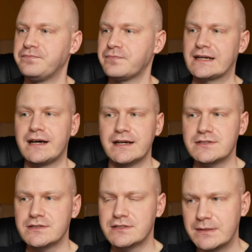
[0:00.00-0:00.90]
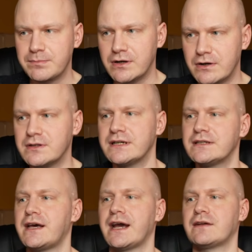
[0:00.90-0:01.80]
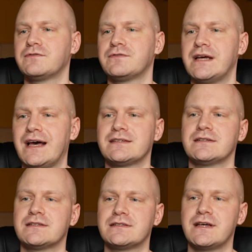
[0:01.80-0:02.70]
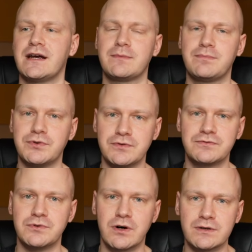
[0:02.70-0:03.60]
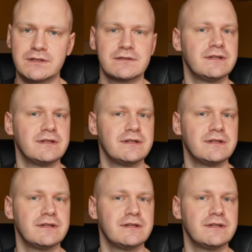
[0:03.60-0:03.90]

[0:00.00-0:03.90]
The clients simply only interact with the assets they are approved to hold,